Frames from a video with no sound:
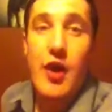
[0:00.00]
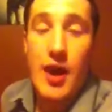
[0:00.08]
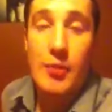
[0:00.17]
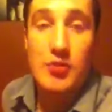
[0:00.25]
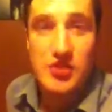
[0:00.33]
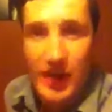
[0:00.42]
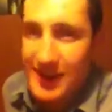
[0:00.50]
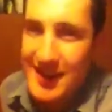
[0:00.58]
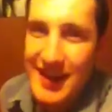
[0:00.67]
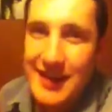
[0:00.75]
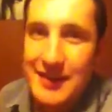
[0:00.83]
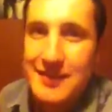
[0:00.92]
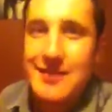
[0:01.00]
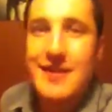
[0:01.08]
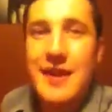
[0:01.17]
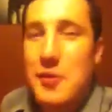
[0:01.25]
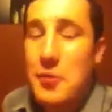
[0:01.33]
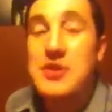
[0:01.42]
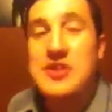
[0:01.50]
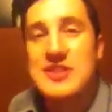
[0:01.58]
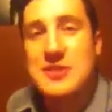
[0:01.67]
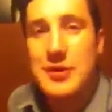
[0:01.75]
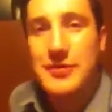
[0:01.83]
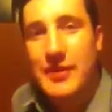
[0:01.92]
I was 19, which is sort